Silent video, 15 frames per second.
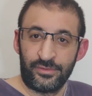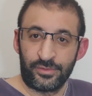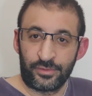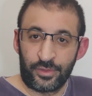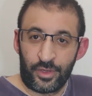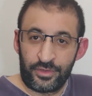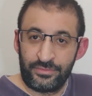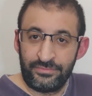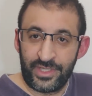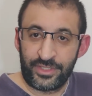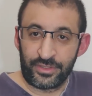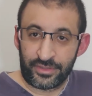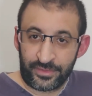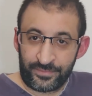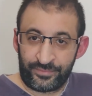to call the
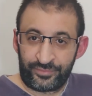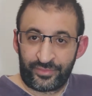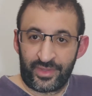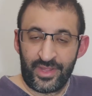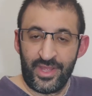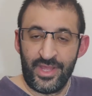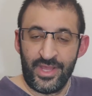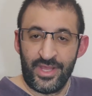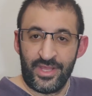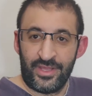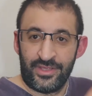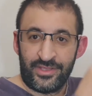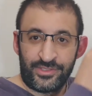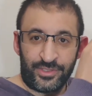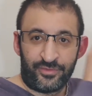method.
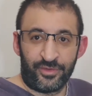So